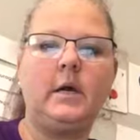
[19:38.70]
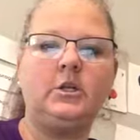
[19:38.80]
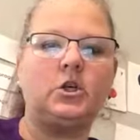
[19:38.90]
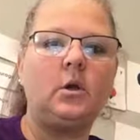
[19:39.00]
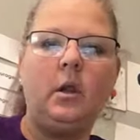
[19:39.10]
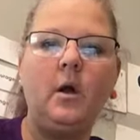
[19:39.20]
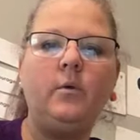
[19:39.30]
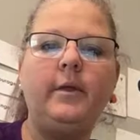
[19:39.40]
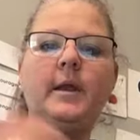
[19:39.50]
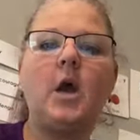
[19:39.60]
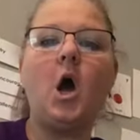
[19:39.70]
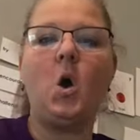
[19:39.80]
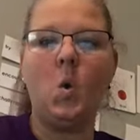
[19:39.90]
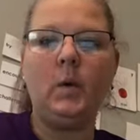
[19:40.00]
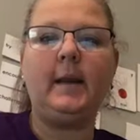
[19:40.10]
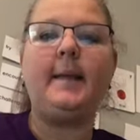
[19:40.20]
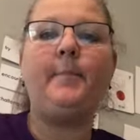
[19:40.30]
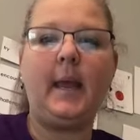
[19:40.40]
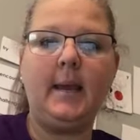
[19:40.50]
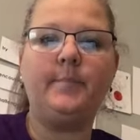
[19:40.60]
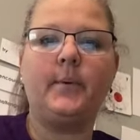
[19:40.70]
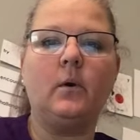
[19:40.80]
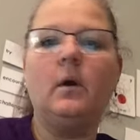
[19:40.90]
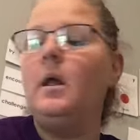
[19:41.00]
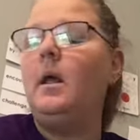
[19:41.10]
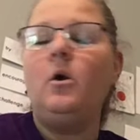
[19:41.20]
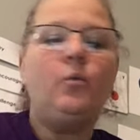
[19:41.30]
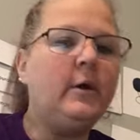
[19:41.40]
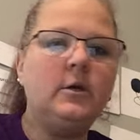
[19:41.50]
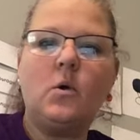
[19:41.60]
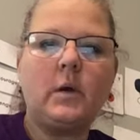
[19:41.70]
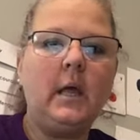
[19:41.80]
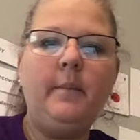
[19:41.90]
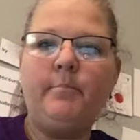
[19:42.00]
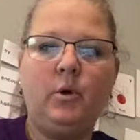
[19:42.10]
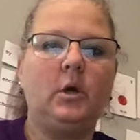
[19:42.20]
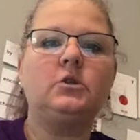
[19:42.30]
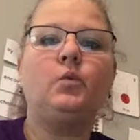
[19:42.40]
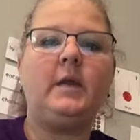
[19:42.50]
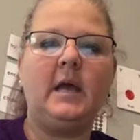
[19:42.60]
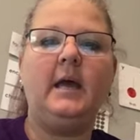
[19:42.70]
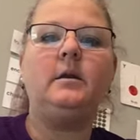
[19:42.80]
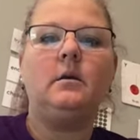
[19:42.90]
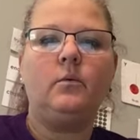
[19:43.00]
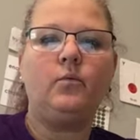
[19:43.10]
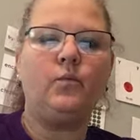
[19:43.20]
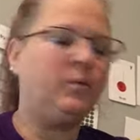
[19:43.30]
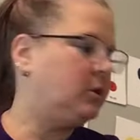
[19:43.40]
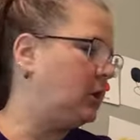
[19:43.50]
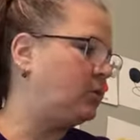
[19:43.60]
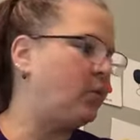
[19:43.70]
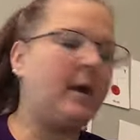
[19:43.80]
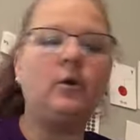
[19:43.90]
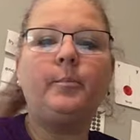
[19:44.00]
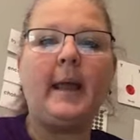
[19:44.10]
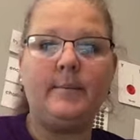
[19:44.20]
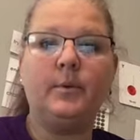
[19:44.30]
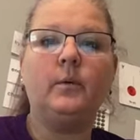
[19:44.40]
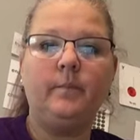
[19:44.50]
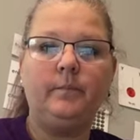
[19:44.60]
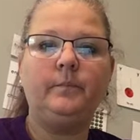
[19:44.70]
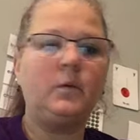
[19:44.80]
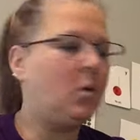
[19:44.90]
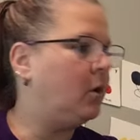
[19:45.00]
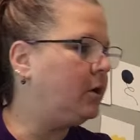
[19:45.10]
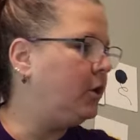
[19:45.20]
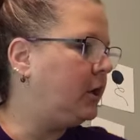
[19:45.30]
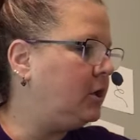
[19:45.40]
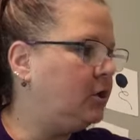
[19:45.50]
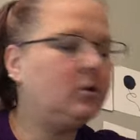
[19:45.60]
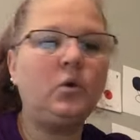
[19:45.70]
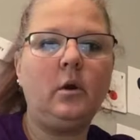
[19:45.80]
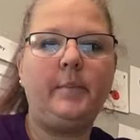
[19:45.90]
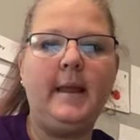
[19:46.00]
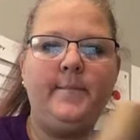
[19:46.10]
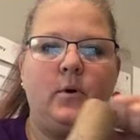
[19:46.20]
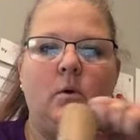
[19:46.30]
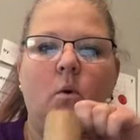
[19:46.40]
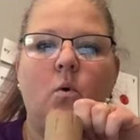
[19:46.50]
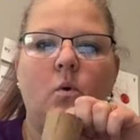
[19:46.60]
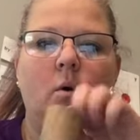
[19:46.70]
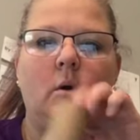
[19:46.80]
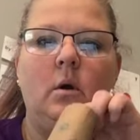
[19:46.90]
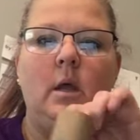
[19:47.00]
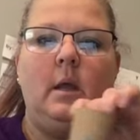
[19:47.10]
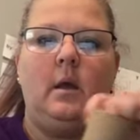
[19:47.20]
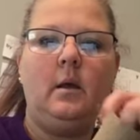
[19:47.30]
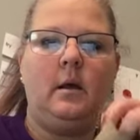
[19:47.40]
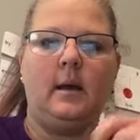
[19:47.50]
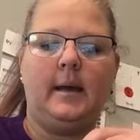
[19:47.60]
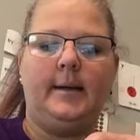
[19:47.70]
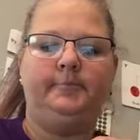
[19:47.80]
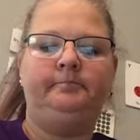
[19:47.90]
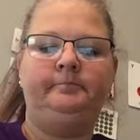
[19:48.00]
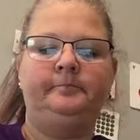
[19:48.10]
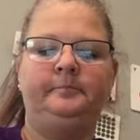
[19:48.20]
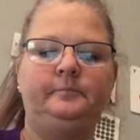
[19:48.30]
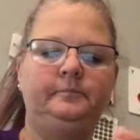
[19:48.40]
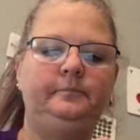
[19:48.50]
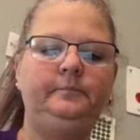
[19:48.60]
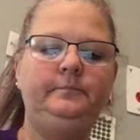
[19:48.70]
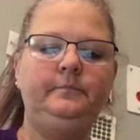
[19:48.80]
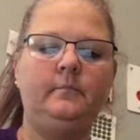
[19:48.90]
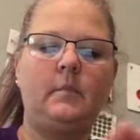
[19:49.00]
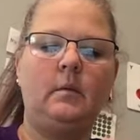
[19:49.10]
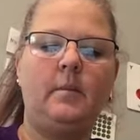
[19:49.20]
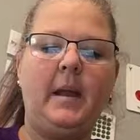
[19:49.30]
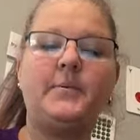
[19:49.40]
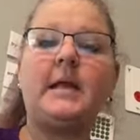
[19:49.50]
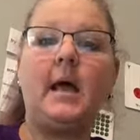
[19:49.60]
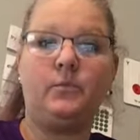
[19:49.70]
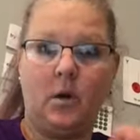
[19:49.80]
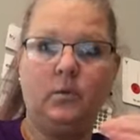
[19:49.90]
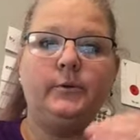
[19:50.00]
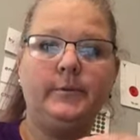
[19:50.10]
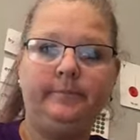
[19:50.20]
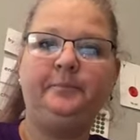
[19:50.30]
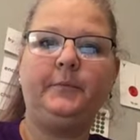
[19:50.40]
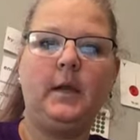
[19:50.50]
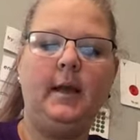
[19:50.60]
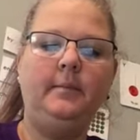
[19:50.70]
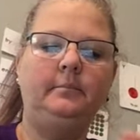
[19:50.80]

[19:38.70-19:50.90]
cut your clothing. Only paper. We don't cut books. We cut just regular paper. Or you can use toilet paper or um, paper towel rolls. Okay?